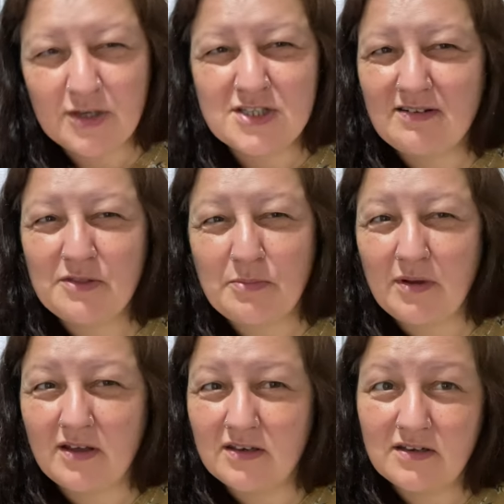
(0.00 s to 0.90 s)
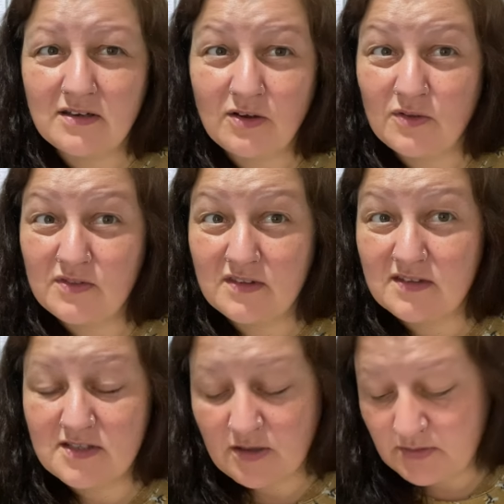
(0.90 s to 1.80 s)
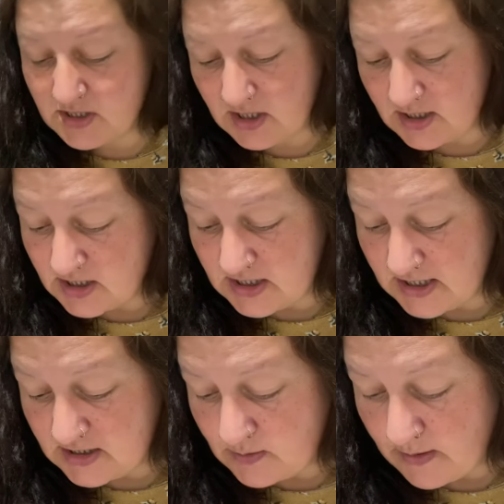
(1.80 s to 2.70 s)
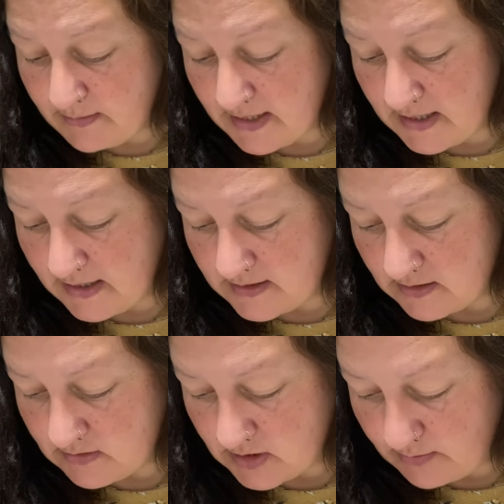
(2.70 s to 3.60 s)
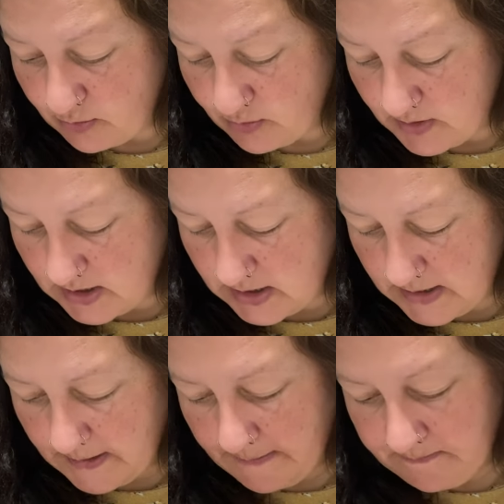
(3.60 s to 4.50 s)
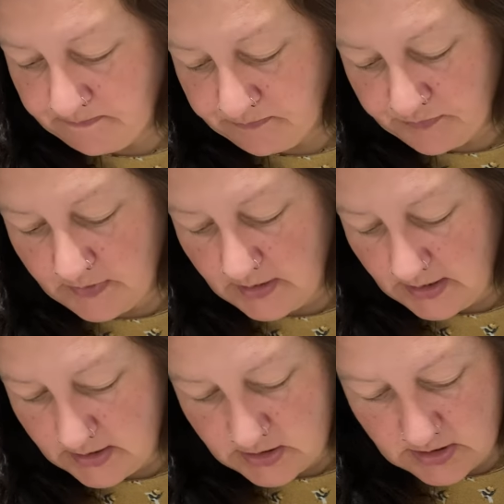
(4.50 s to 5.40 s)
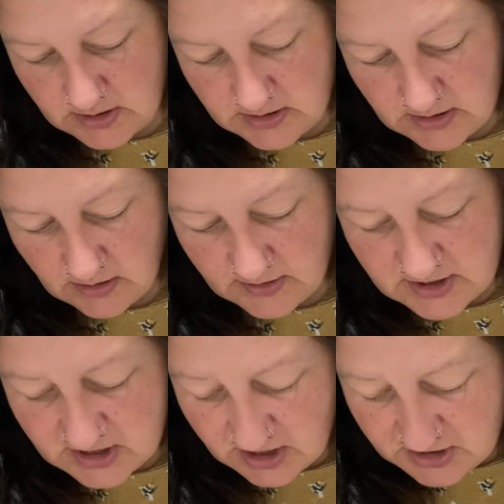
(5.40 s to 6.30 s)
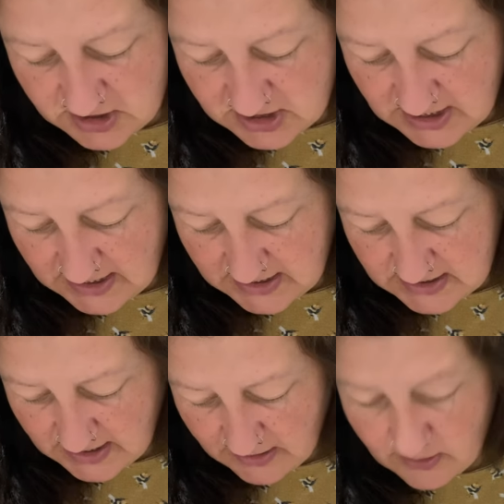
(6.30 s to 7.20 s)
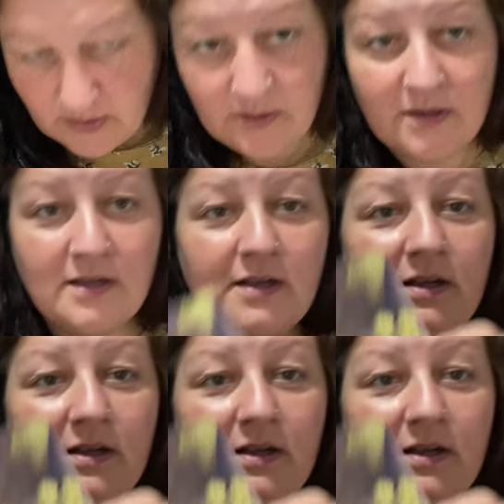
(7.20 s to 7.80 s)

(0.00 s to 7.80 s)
going to on the button on the sewing machine? I just need to uh, make it go tight properly. And just such detail on